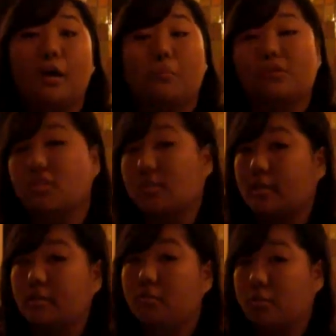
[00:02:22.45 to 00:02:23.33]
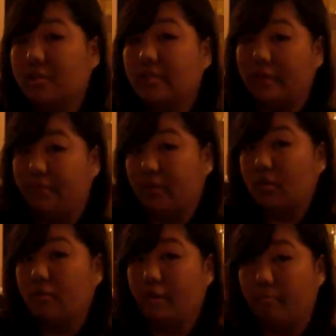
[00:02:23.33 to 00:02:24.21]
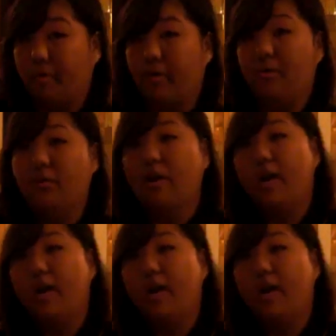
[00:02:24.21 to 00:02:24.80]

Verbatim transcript: which is on the 27th November.